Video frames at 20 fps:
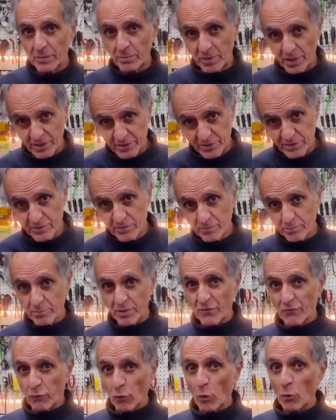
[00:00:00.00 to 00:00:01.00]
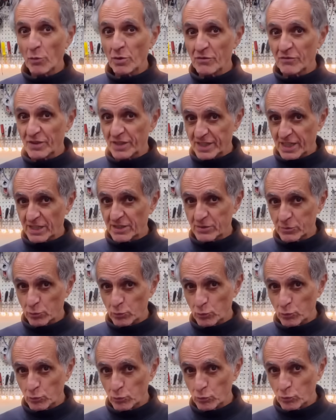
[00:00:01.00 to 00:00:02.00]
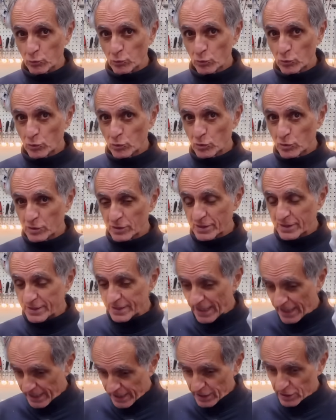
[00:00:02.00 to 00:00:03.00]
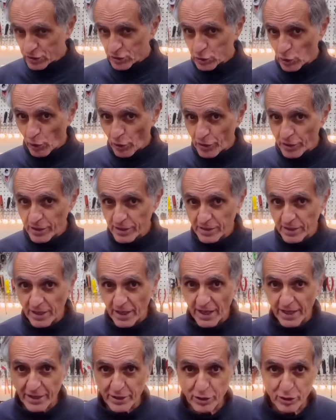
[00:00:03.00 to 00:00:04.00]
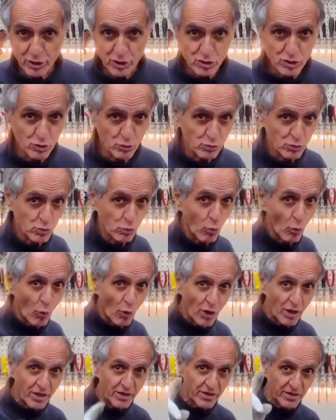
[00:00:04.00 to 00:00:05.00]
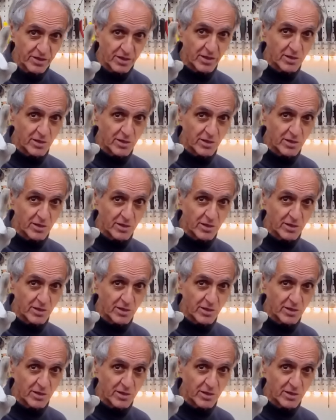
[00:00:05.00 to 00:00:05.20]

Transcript: But before we even get to getting it started, I had an issue with one